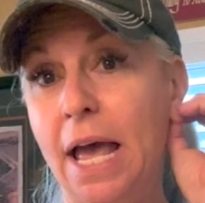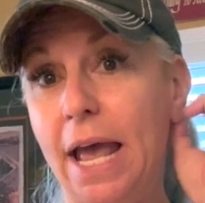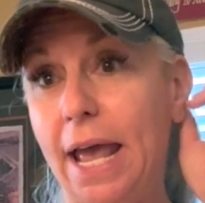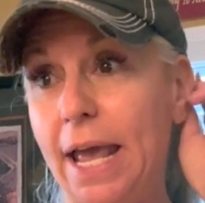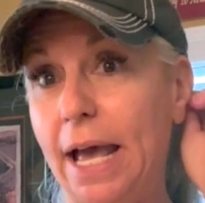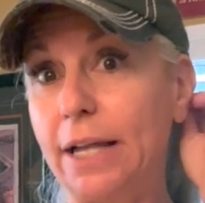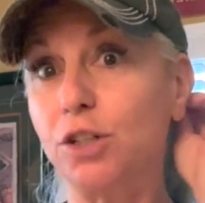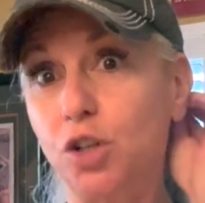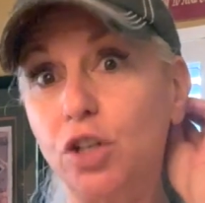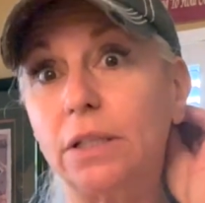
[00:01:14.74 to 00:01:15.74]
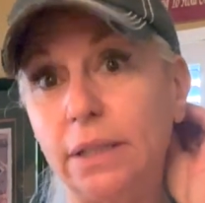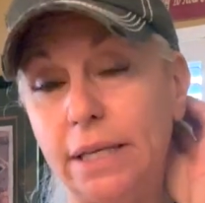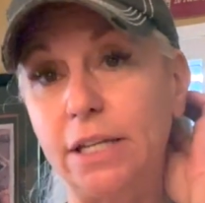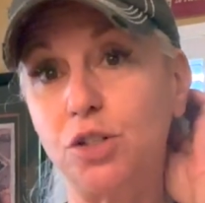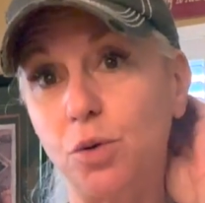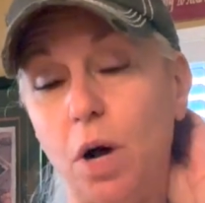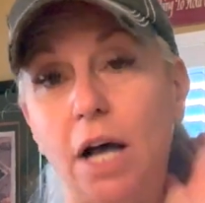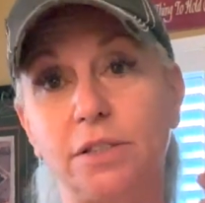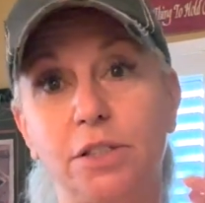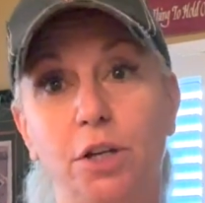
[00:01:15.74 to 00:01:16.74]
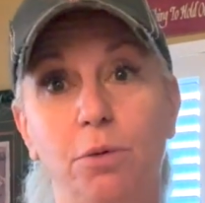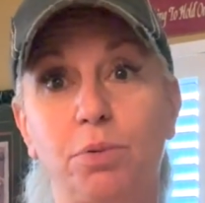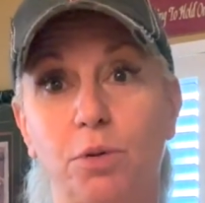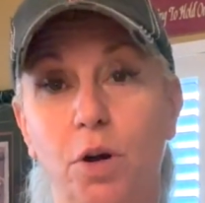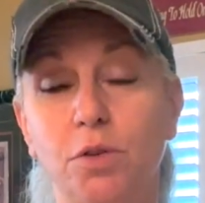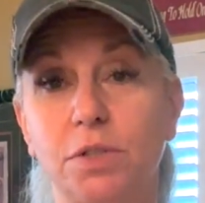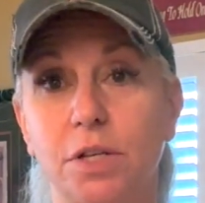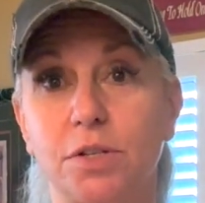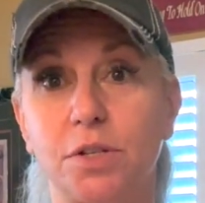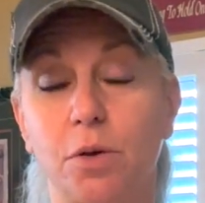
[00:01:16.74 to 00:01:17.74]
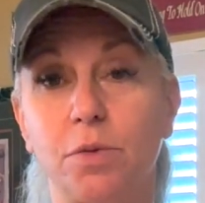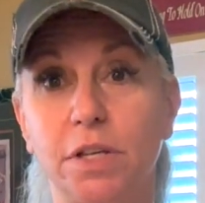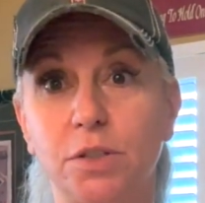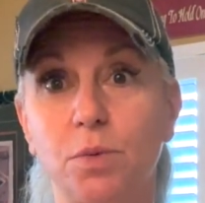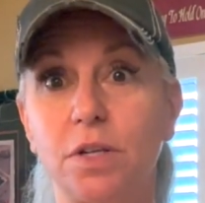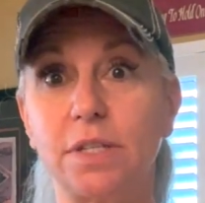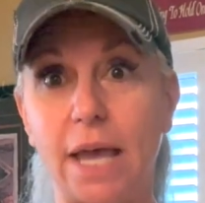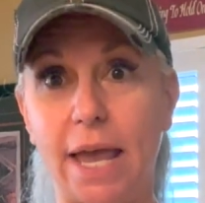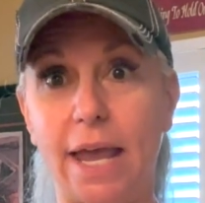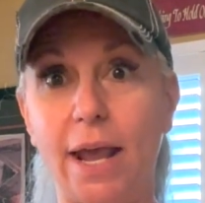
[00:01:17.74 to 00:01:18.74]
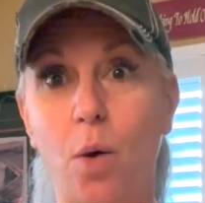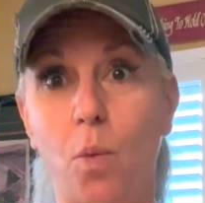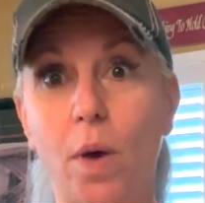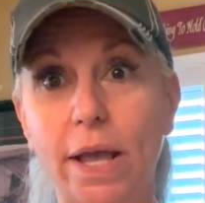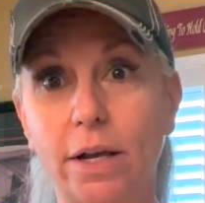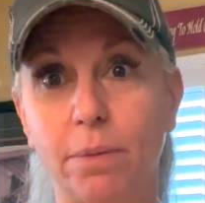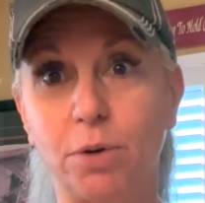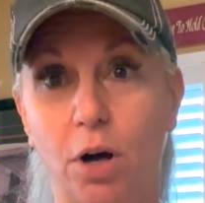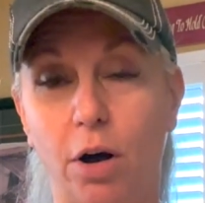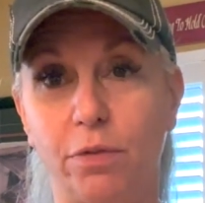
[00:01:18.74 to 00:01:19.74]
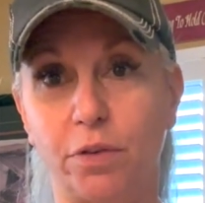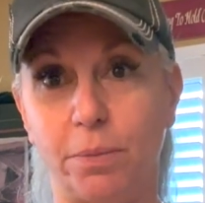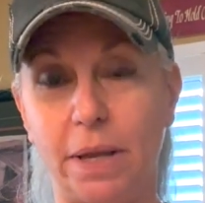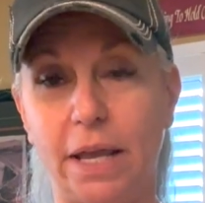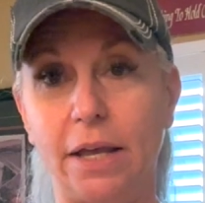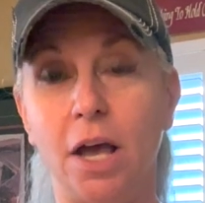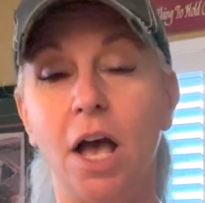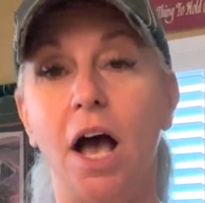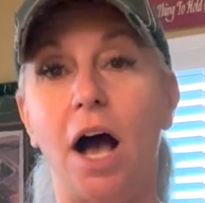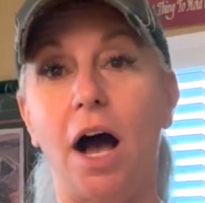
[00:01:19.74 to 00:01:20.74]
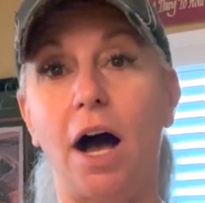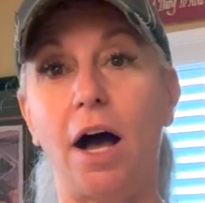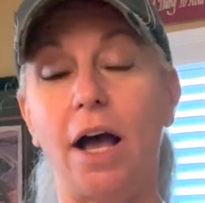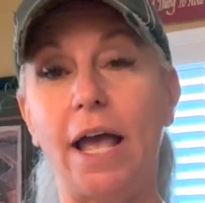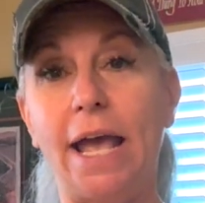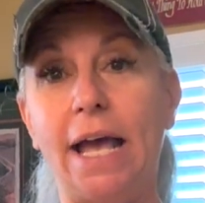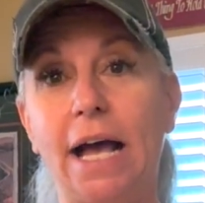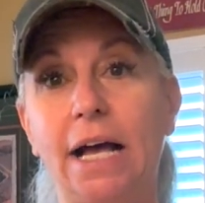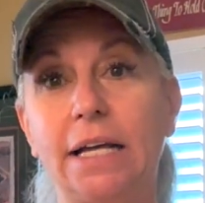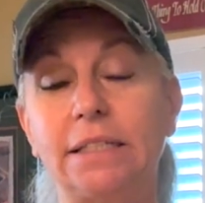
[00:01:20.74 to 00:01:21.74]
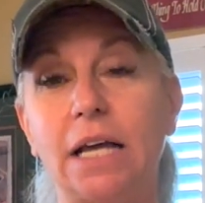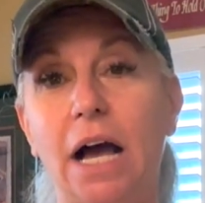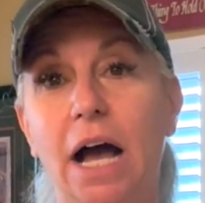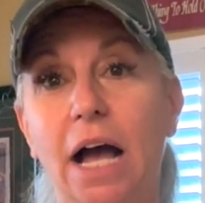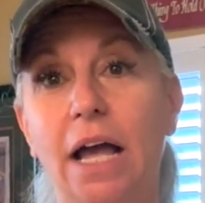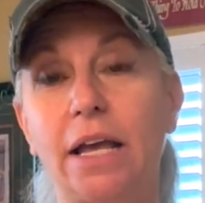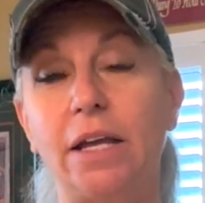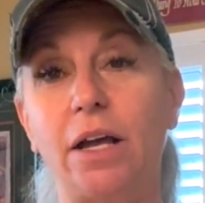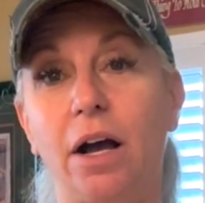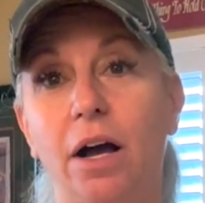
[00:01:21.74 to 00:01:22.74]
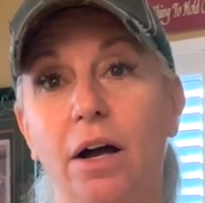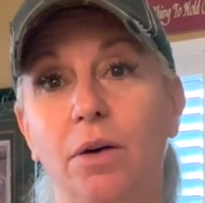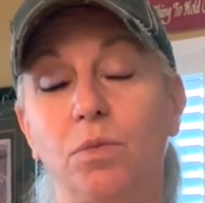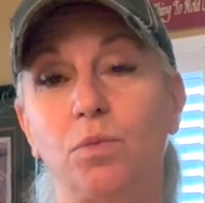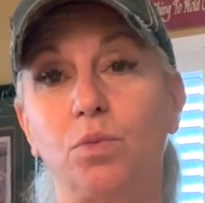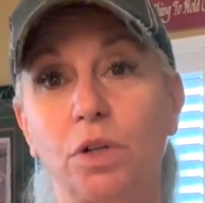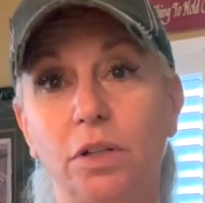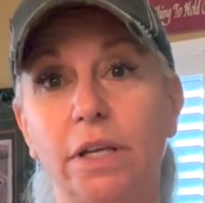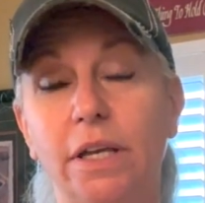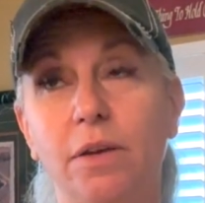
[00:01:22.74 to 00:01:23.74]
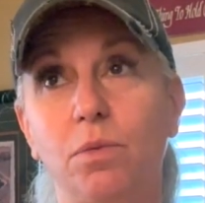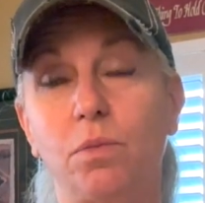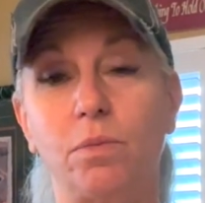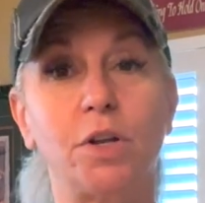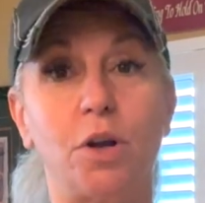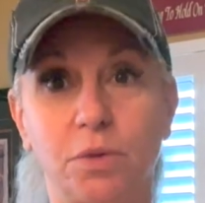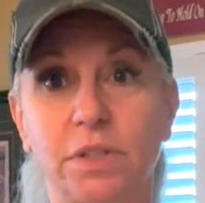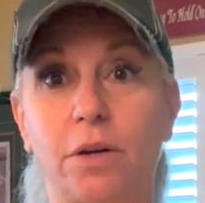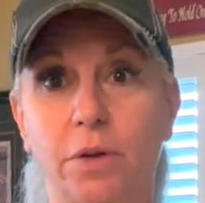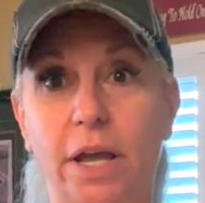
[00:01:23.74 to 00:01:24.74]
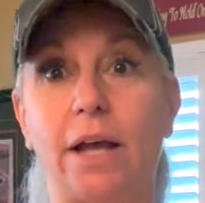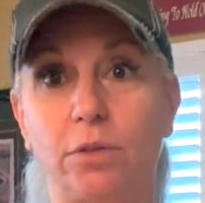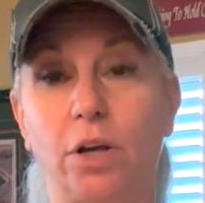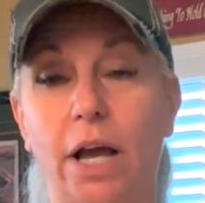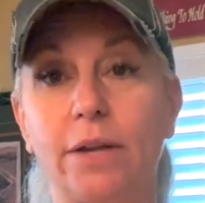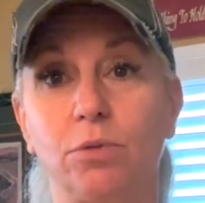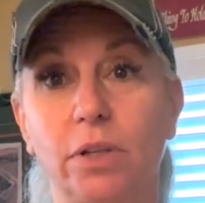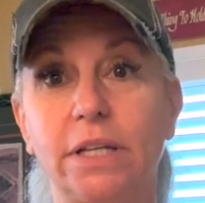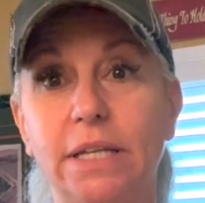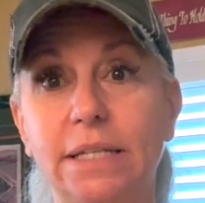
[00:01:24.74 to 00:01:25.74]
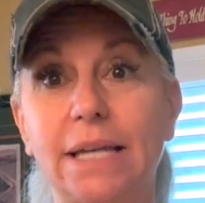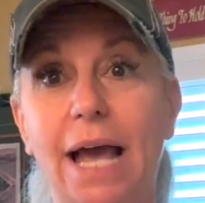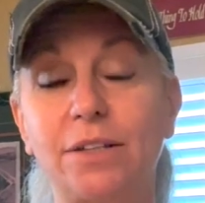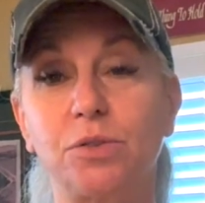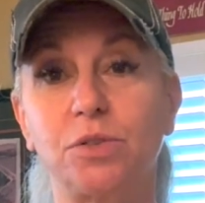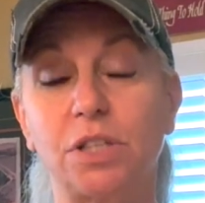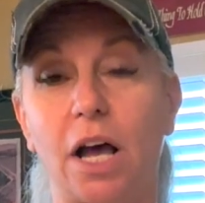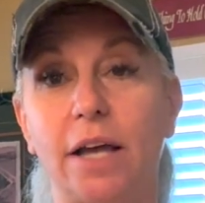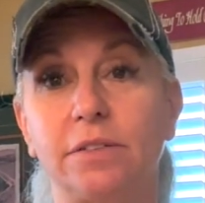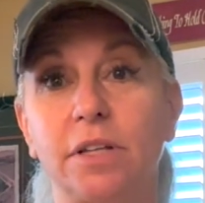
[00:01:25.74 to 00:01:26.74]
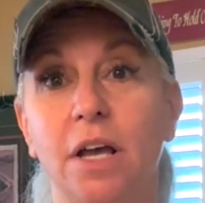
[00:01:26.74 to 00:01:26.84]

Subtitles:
and could lead to osteoporosis. So this was a wake-up call for me. And I really, said, okay, look, I really need to exercise